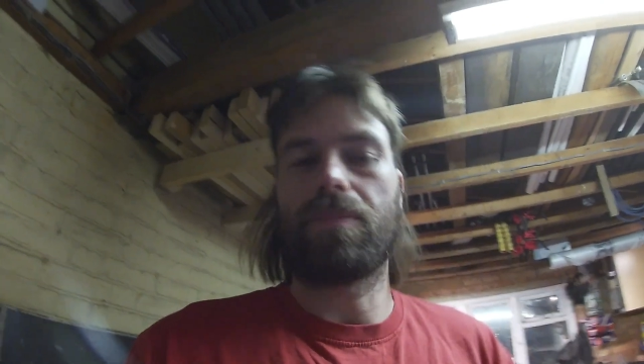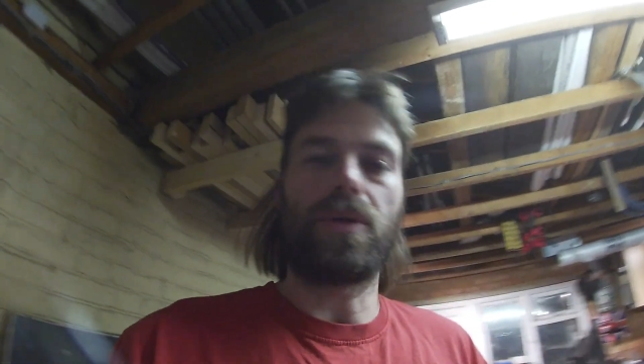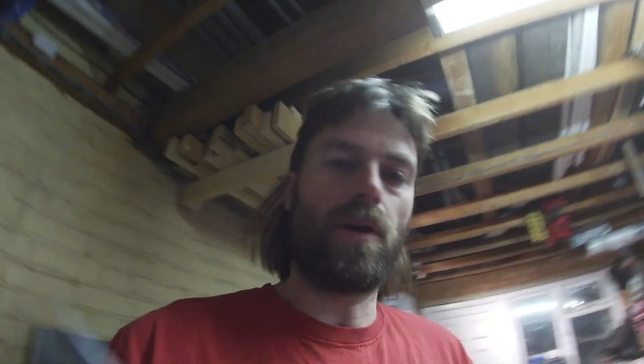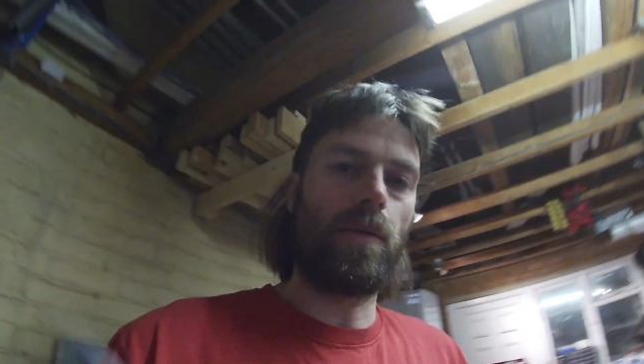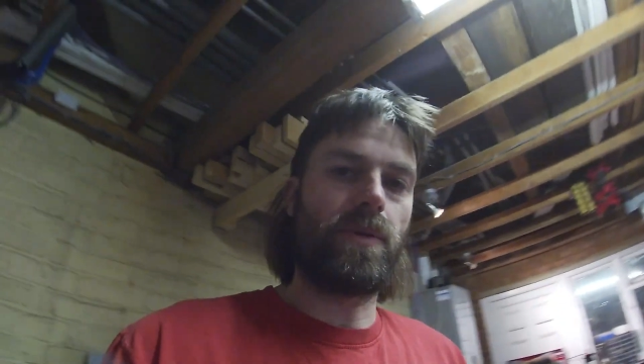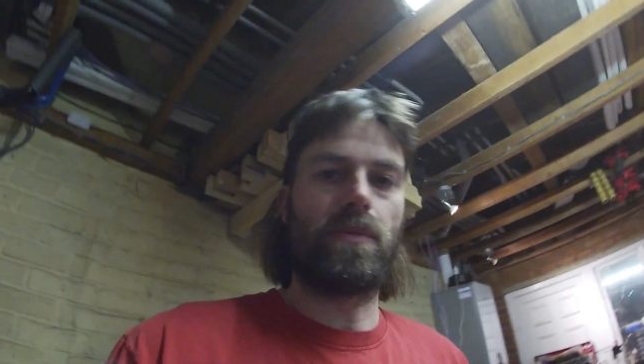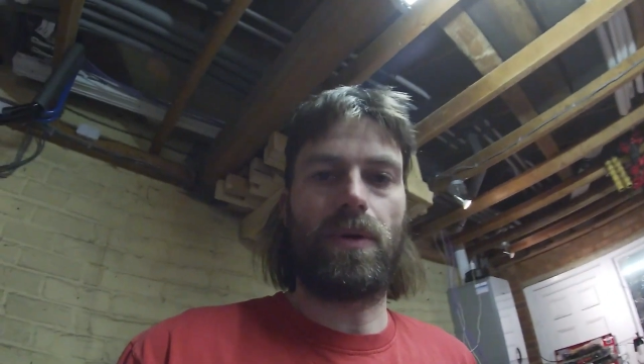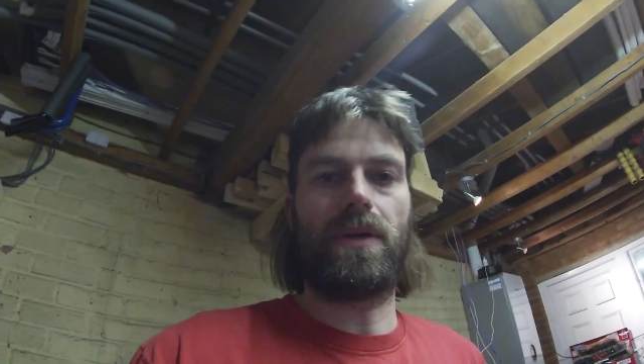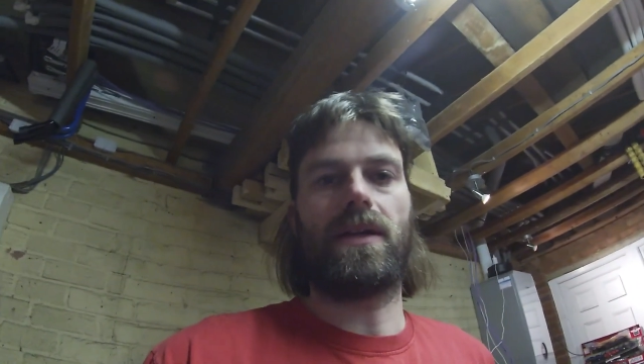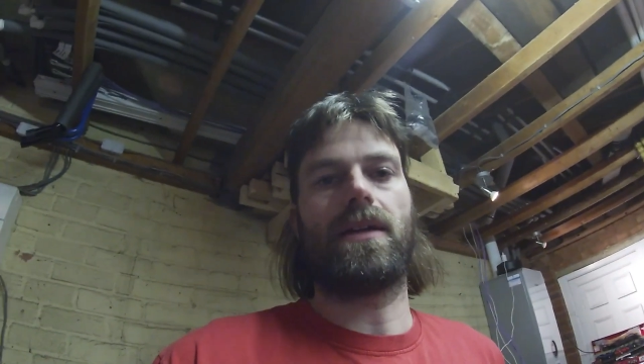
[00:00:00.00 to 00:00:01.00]
but you open the
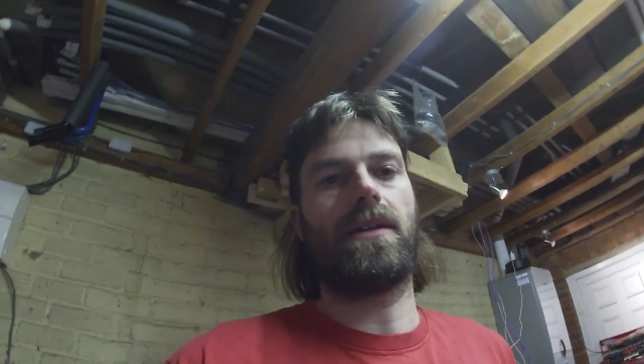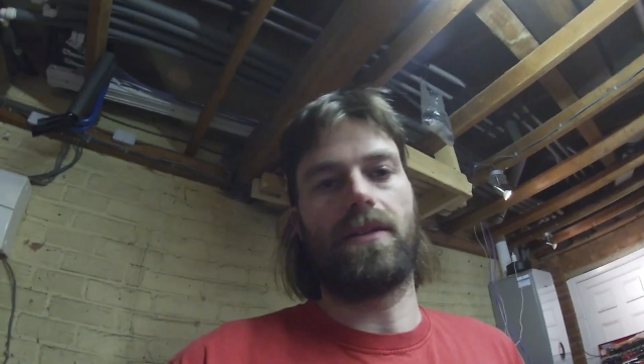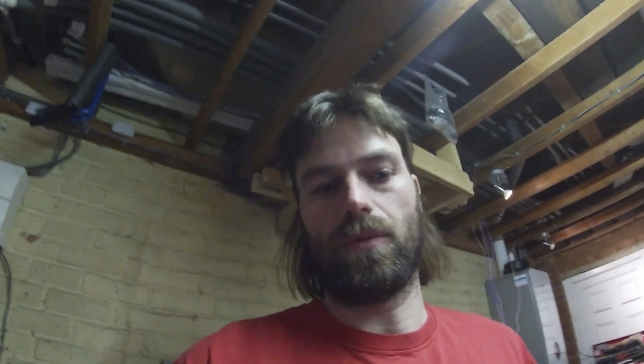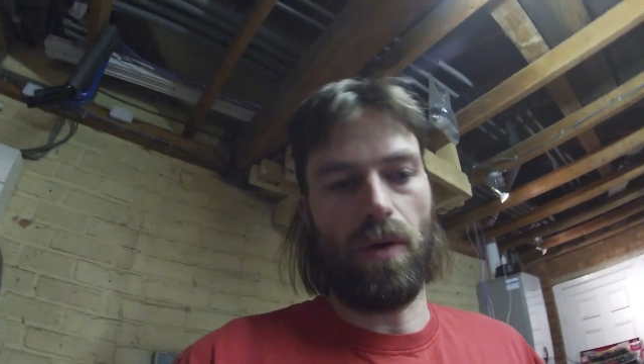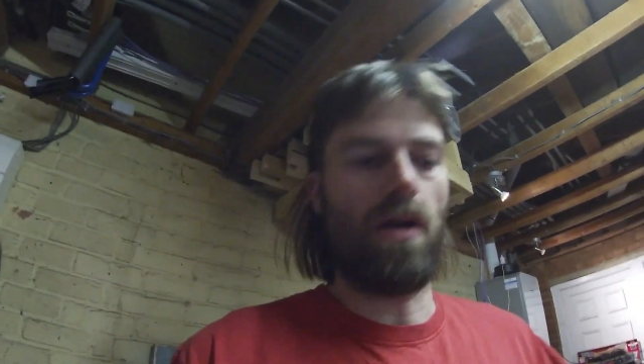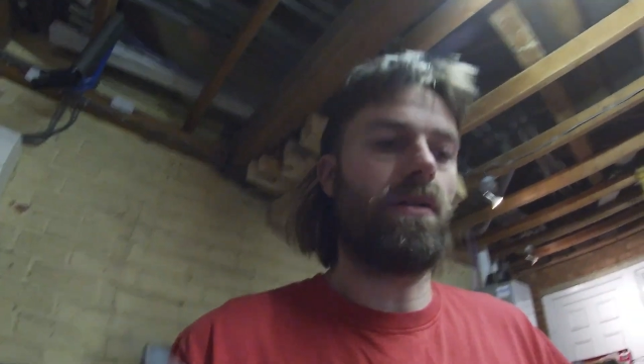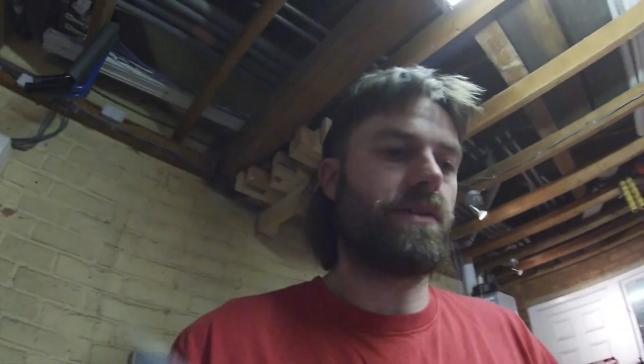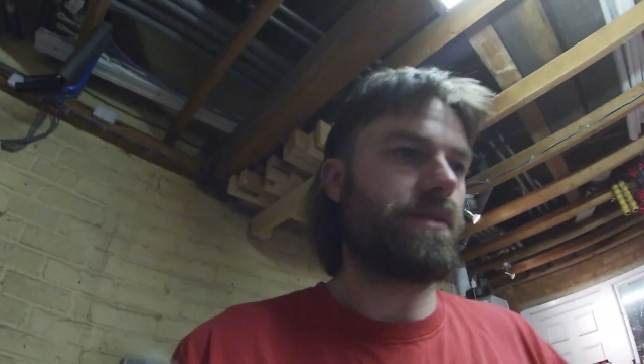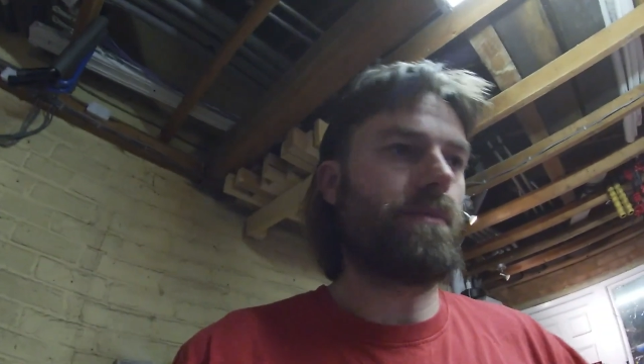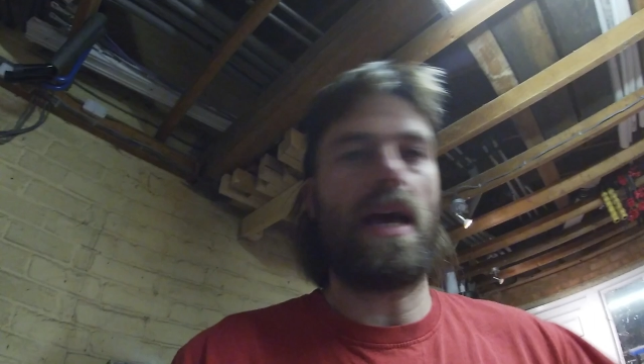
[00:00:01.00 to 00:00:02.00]
bonnet and the
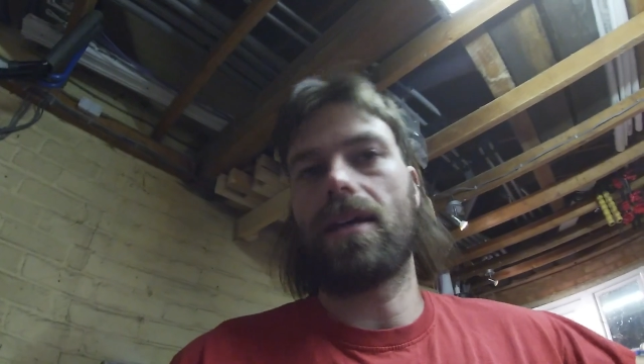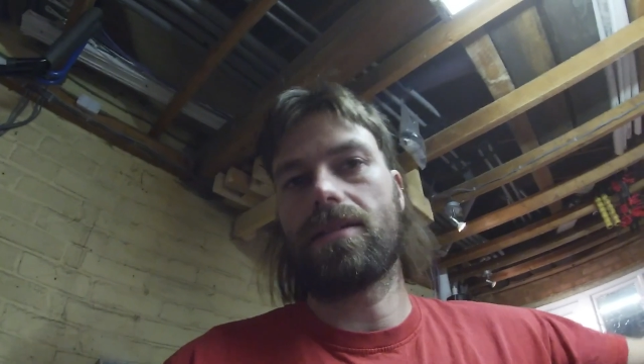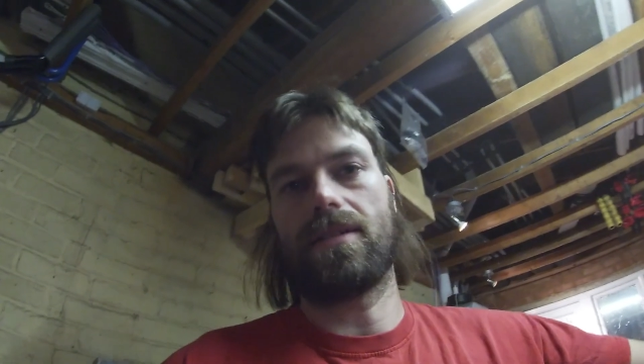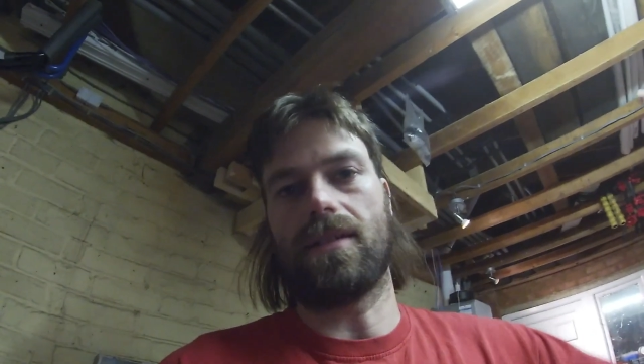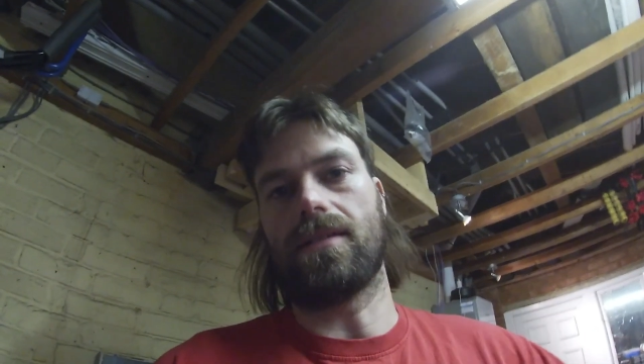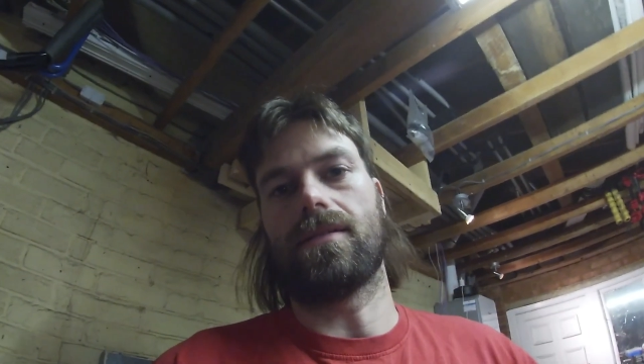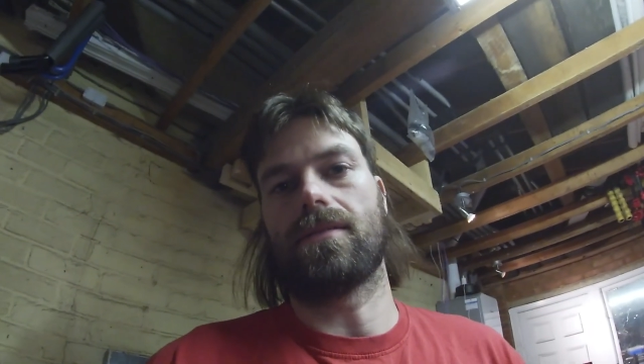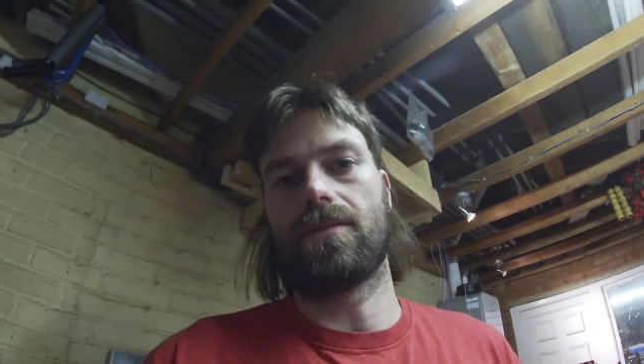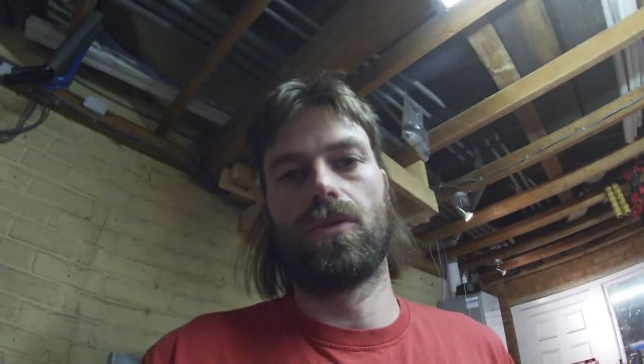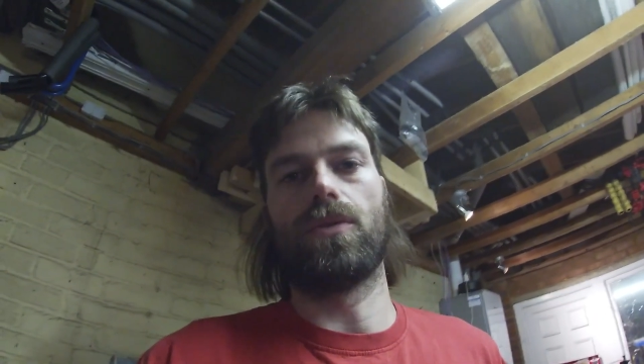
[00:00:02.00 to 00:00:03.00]
wiring's a mess
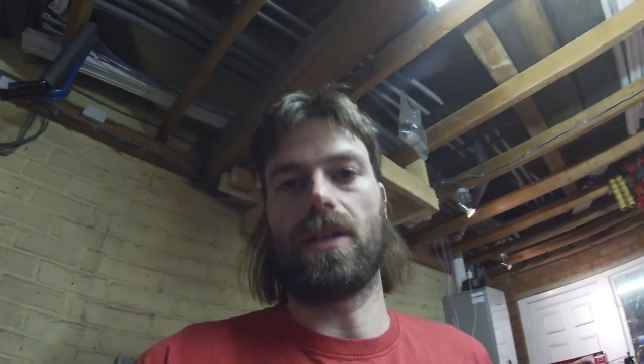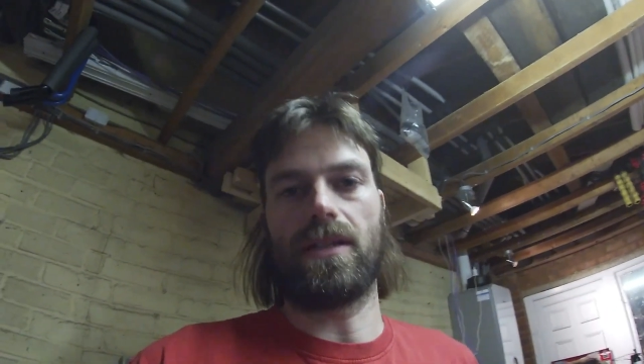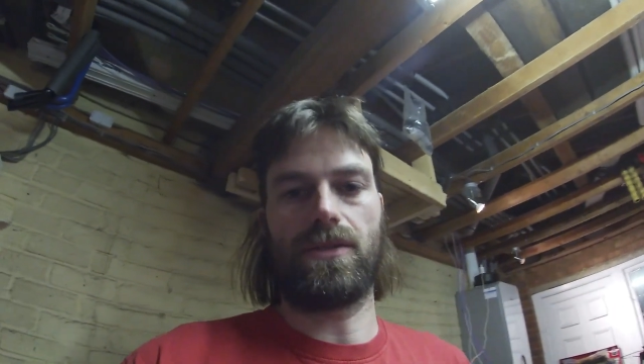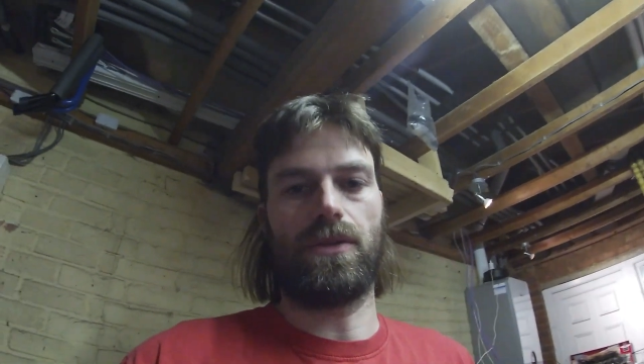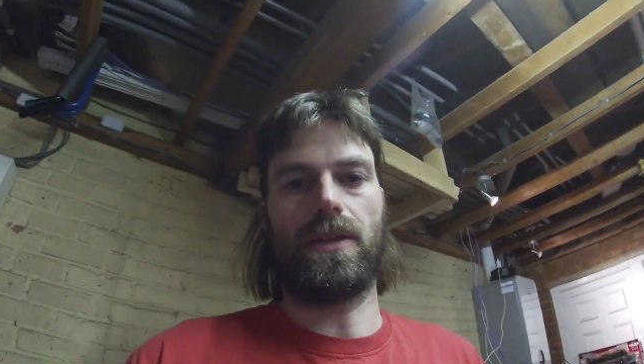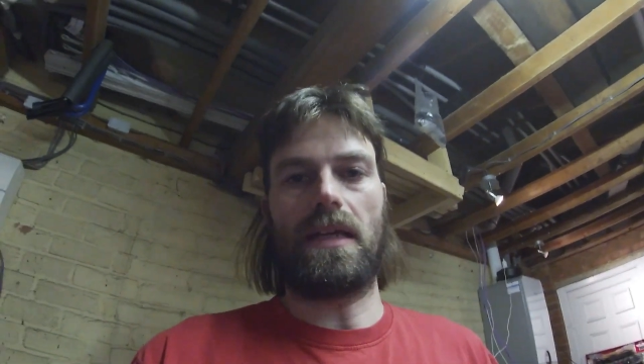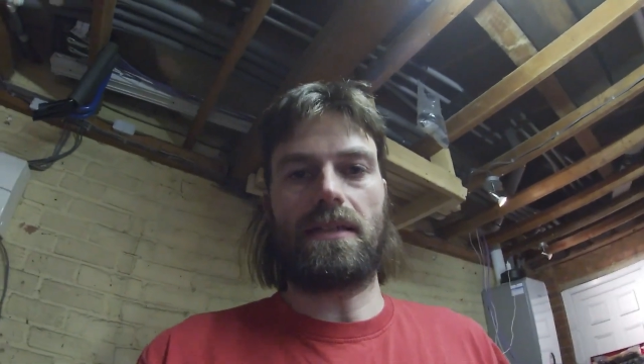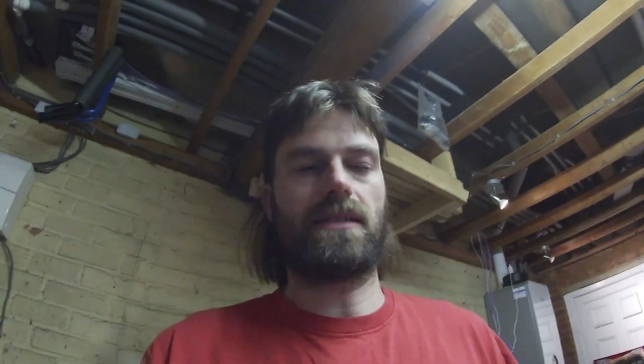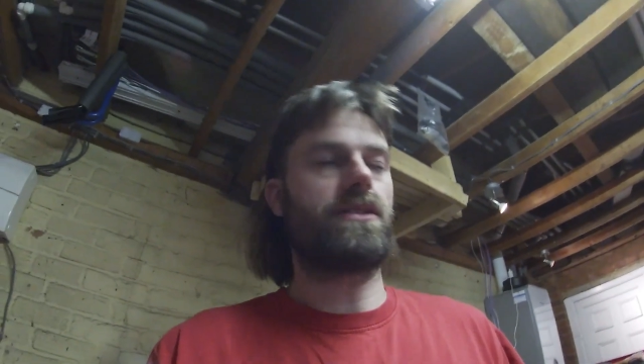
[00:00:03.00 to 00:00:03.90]
and all these sort of things.